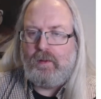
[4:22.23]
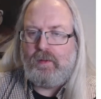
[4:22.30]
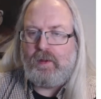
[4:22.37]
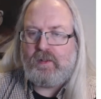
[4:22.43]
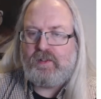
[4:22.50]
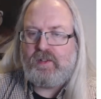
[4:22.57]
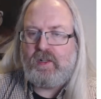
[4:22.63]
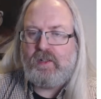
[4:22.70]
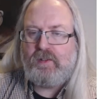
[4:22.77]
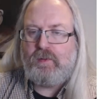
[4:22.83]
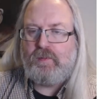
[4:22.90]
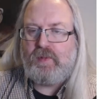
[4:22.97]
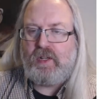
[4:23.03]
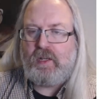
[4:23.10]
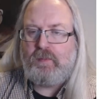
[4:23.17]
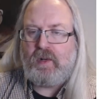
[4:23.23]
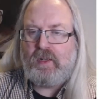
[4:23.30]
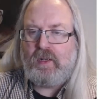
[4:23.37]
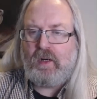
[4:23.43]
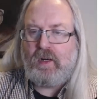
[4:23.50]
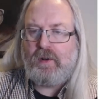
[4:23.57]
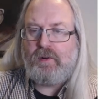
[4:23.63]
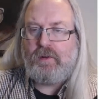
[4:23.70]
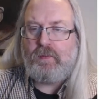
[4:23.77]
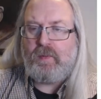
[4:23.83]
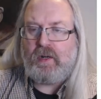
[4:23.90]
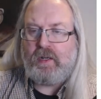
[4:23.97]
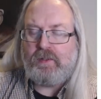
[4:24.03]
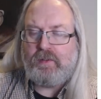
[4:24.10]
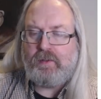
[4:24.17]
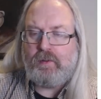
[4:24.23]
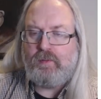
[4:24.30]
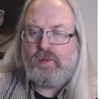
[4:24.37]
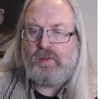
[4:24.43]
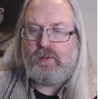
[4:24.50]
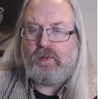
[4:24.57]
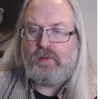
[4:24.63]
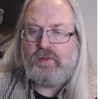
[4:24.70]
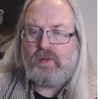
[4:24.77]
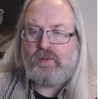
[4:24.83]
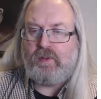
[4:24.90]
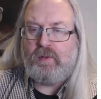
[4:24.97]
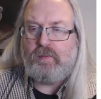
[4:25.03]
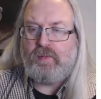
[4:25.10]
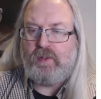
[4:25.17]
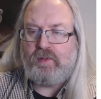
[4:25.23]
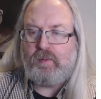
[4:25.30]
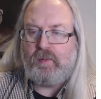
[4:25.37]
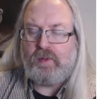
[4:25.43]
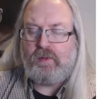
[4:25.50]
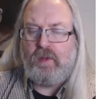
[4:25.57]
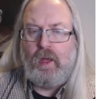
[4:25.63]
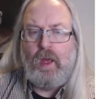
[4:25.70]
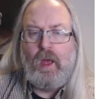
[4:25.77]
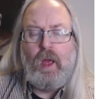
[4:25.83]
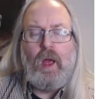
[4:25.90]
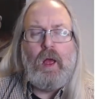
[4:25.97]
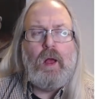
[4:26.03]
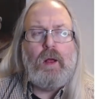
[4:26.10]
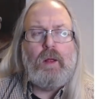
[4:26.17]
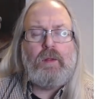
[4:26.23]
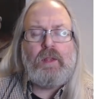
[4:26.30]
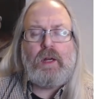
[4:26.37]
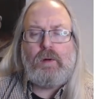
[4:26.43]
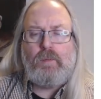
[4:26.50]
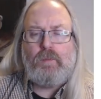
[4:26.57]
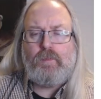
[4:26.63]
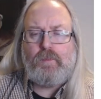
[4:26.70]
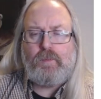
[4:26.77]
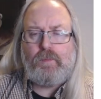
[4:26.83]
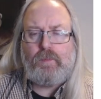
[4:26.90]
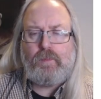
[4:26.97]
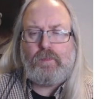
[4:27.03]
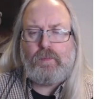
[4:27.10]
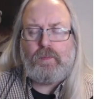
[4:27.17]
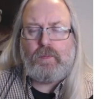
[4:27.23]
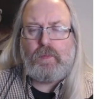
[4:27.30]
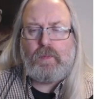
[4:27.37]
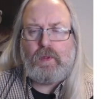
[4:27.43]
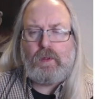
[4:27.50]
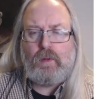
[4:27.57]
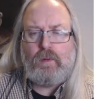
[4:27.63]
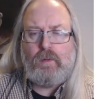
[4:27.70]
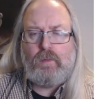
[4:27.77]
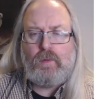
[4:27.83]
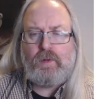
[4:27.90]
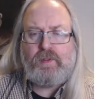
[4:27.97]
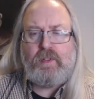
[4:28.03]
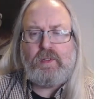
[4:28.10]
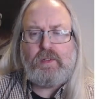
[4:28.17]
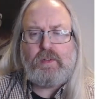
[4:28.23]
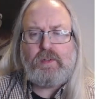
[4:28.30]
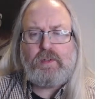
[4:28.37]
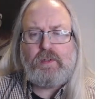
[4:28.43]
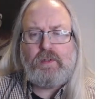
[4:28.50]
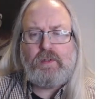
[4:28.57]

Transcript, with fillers: They are trying to break my R and mind with unjust imprisonment. Now, wasn't it?